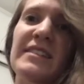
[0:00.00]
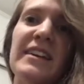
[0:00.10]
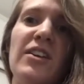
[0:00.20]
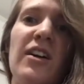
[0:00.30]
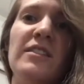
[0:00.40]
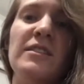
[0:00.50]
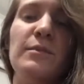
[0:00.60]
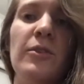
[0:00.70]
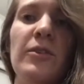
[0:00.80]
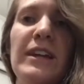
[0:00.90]
They can cause
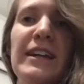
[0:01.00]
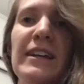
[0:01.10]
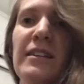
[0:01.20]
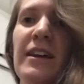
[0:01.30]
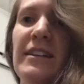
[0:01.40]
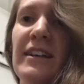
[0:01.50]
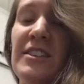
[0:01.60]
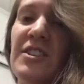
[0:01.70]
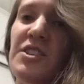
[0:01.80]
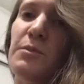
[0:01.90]
bloating and, and
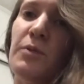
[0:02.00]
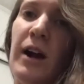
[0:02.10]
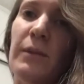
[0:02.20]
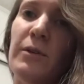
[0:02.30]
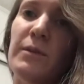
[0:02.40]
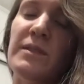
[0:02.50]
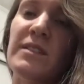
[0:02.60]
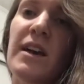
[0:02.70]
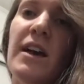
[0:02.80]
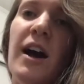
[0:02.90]
digestion
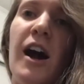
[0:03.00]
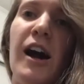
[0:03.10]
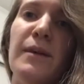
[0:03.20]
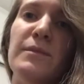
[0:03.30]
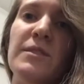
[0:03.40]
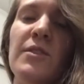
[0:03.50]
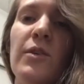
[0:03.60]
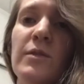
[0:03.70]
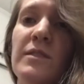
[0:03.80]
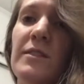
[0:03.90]
problems. Um,
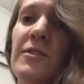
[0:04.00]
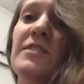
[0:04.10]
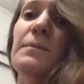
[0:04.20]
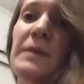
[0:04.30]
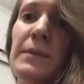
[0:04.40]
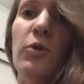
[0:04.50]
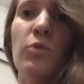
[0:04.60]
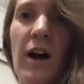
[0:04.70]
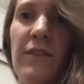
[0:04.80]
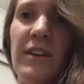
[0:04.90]
so for some people,
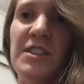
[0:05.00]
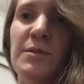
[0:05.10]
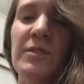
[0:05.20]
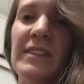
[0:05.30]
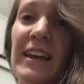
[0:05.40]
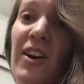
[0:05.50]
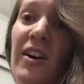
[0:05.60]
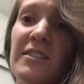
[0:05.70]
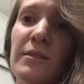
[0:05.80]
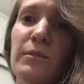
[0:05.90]
raw vegetables can
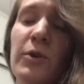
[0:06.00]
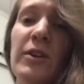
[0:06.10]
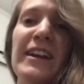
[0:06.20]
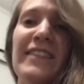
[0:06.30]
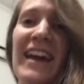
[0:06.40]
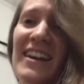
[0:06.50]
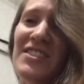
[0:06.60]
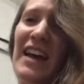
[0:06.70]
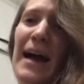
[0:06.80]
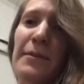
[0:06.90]
cause some bloating, and that
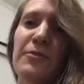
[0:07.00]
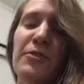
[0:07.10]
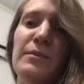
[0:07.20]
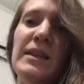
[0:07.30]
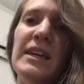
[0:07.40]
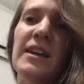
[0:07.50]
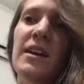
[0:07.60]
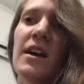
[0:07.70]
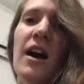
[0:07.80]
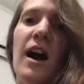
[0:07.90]
actually happened for me.
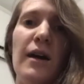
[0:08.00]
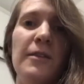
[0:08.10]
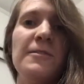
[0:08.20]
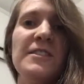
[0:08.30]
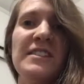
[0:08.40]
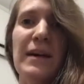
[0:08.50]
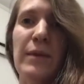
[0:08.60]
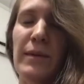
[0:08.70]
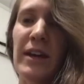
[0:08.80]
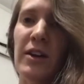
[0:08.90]
Uh, the first
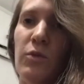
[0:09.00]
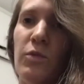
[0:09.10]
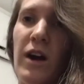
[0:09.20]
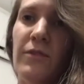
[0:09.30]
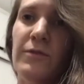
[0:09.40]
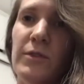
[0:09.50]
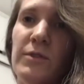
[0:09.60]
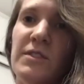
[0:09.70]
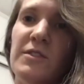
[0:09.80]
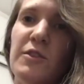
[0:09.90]
time I made a raw
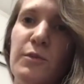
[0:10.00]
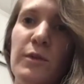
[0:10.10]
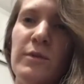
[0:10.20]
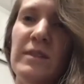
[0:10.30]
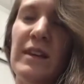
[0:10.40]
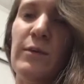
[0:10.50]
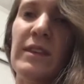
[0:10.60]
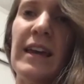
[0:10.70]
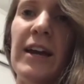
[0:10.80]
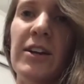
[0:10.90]
food soup, it was like
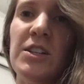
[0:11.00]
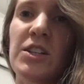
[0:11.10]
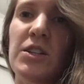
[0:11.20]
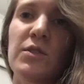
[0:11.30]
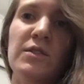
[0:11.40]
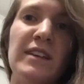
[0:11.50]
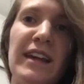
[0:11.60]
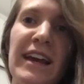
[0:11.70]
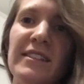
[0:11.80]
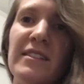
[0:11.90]
with carrot juice, and
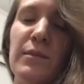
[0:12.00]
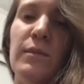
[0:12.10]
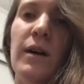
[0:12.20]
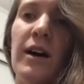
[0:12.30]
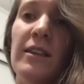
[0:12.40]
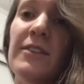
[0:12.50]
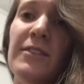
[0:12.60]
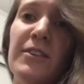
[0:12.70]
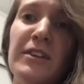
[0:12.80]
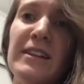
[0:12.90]
I had some uh,
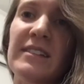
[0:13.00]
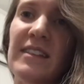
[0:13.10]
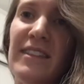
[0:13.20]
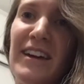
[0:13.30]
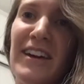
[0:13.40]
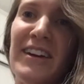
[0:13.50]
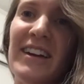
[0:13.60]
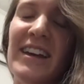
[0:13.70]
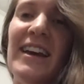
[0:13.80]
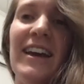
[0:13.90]
leafy greens in
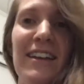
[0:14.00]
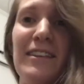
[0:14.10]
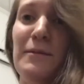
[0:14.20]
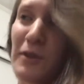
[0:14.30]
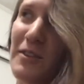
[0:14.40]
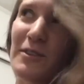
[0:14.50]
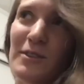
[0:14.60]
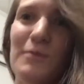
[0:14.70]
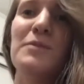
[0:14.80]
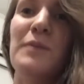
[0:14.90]
there, and I think one of
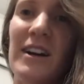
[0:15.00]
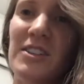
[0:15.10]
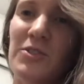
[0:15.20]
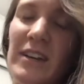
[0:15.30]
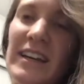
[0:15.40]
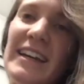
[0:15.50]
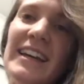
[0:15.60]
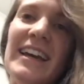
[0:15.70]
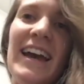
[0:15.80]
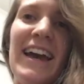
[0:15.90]
those was bok choy,
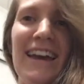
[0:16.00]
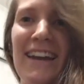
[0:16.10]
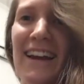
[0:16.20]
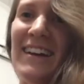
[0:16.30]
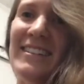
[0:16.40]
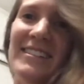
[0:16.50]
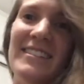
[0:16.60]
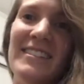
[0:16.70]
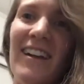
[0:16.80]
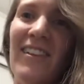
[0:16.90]
and I had
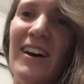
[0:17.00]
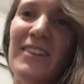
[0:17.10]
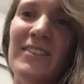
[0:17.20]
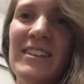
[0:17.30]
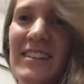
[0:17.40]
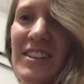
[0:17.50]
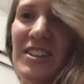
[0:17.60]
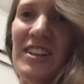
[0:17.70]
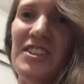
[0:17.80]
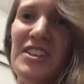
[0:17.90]
a lot of
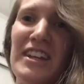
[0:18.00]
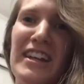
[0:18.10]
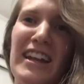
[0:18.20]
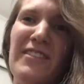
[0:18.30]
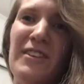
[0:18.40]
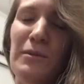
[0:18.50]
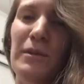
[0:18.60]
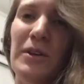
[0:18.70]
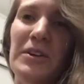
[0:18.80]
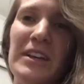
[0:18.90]
indigestion, and I felt
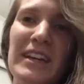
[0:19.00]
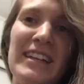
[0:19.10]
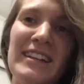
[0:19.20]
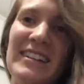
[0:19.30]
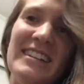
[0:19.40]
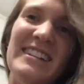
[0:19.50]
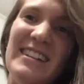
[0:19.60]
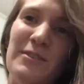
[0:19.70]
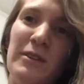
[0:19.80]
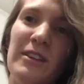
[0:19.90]
bloated, and it, it
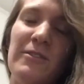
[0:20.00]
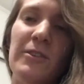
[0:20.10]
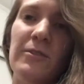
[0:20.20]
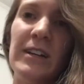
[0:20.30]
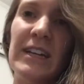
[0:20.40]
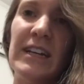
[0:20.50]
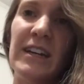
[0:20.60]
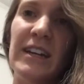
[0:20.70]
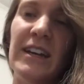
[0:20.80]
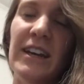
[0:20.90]
didn't really feel very
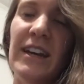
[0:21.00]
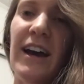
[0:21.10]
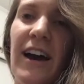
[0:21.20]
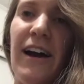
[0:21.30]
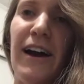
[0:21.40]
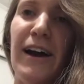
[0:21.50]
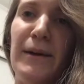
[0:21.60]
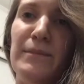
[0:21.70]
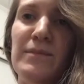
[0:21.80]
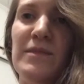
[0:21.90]
good.
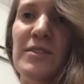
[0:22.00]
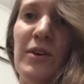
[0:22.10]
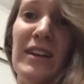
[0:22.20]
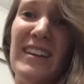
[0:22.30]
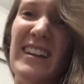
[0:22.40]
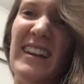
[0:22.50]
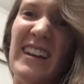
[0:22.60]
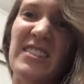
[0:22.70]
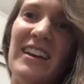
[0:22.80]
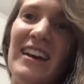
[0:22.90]
Um, so, and it, it
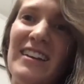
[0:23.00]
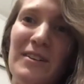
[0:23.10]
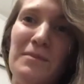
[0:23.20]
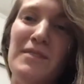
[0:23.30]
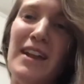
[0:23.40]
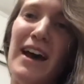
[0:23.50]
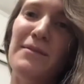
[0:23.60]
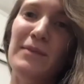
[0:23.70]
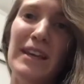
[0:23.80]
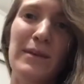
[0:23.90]
actually, I ended up
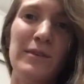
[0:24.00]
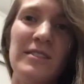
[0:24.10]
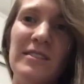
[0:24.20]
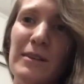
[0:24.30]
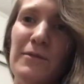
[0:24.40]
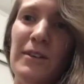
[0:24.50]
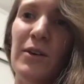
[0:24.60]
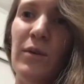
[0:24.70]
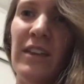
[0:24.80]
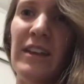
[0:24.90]
not being able to sleep
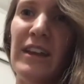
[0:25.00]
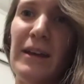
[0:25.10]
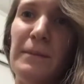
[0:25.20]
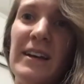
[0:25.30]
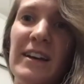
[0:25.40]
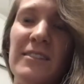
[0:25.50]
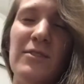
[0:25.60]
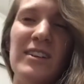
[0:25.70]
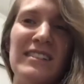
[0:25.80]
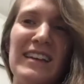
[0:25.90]
very well that night because of
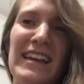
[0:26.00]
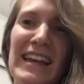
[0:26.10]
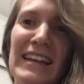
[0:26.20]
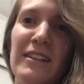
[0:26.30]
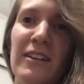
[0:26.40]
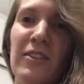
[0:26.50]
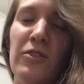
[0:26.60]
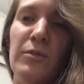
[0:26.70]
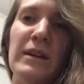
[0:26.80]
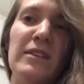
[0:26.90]
it, because I ate a
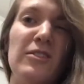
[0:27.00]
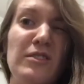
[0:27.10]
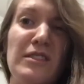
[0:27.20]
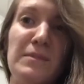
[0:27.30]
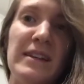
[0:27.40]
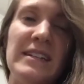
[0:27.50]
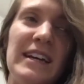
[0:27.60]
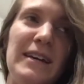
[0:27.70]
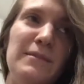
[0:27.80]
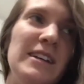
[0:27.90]
little bit close to
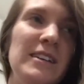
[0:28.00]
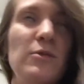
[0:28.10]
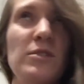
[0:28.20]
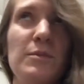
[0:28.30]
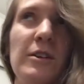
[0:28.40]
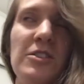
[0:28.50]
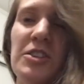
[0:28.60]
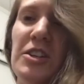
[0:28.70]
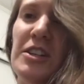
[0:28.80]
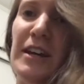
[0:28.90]
bedtime, which I probably
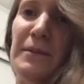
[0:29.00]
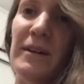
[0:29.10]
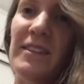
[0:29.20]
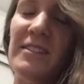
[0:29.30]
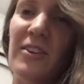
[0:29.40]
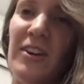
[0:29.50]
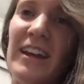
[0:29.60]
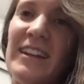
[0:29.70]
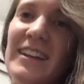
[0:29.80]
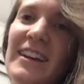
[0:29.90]
shouldn't have done, but that's all
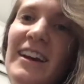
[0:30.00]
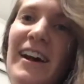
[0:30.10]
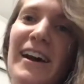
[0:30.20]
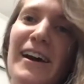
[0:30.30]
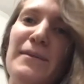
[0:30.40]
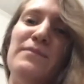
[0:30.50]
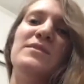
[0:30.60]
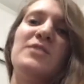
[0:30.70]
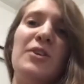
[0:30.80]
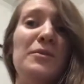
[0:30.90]
right. Um,
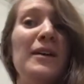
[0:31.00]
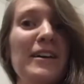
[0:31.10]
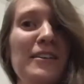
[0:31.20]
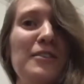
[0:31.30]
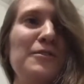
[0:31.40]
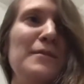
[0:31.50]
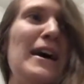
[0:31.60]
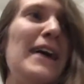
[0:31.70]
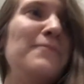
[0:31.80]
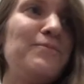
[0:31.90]
so I learned from
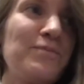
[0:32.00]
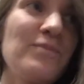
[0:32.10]
that.